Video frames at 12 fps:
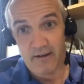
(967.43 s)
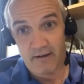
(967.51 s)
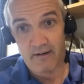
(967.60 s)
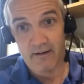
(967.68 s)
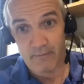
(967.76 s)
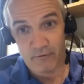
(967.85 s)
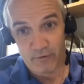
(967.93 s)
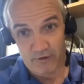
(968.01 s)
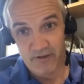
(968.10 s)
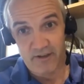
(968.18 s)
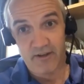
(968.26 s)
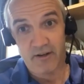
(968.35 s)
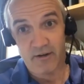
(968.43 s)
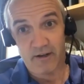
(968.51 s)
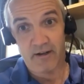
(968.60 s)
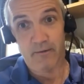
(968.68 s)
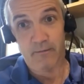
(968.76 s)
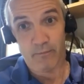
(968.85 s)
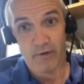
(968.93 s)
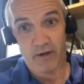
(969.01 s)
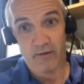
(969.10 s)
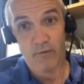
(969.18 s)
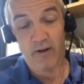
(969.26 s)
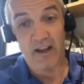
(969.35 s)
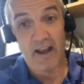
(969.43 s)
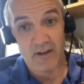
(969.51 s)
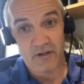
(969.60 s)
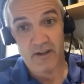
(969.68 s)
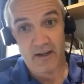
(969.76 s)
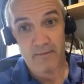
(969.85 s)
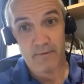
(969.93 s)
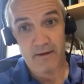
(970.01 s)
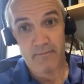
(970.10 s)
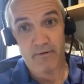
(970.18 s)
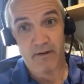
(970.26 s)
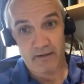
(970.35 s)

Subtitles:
I am trusting you here, but I want to educate people